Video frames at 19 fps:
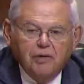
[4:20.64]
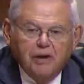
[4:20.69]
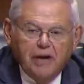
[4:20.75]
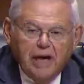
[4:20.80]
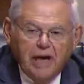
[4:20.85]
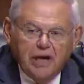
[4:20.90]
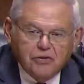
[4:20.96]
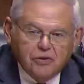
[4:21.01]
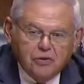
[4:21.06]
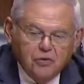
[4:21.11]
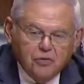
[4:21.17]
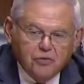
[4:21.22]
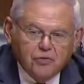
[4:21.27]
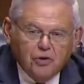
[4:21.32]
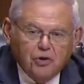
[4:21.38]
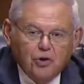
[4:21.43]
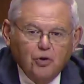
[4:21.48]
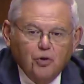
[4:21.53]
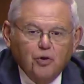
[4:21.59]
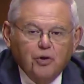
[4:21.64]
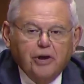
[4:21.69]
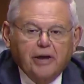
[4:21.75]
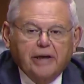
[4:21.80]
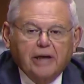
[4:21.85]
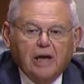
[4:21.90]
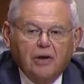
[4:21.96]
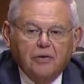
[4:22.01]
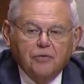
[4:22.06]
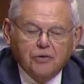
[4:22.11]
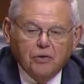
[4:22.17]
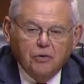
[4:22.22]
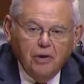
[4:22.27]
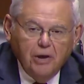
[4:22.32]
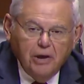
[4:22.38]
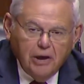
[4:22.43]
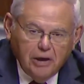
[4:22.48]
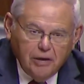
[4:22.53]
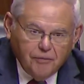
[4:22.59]
the National Security
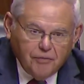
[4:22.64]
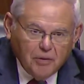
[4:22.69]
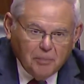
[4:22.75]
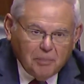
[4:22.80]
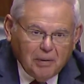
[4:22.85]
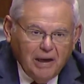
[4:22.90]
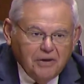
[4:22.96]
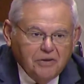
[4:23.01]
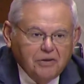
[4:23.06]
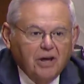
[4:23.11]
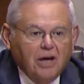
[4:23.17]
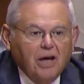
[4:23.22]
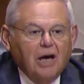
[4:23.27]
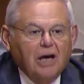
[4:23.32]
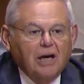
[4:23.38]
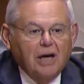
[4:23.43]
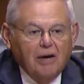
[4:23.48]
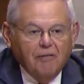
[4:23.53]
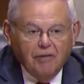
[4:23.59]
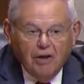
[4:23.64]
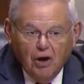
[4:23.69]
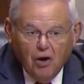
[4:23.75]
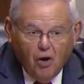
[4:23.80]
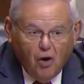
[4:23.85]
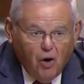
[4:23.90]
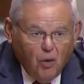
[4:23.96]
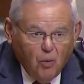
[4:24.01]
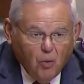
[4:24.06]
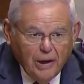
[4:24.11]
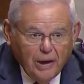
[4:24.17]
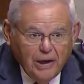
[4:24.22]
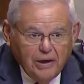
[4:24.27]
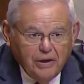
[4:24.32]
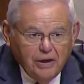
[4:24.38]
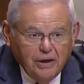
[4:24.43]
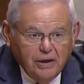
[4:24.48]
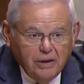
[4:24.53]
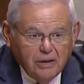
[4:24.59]
Council, if the Pentagon, have they all
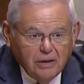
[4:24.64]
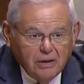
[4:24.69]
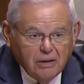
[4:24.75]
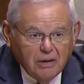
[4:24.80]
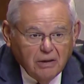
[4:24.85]
weighed in?